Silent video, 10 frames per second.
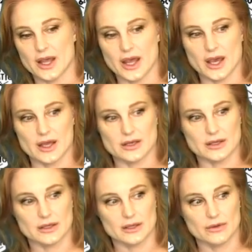And
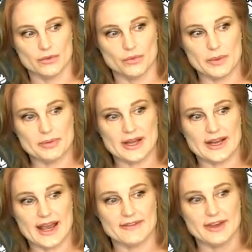we plan
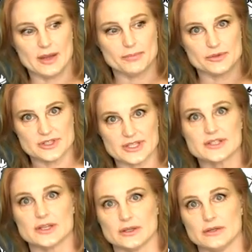to have a
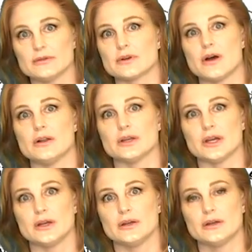persistent lunar
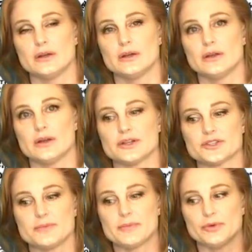colony, not
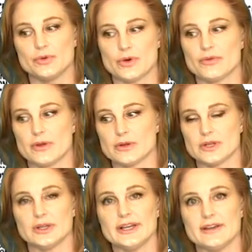just people who go there and
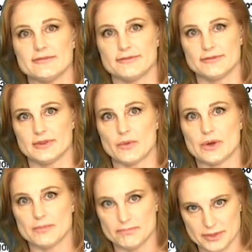then leave. They
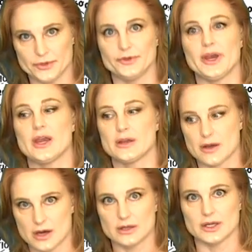want to build a
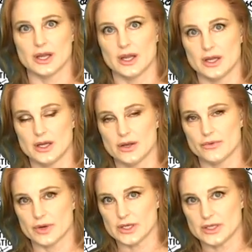colony,
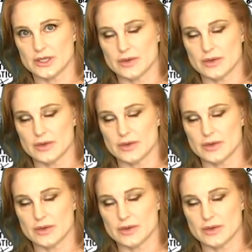right?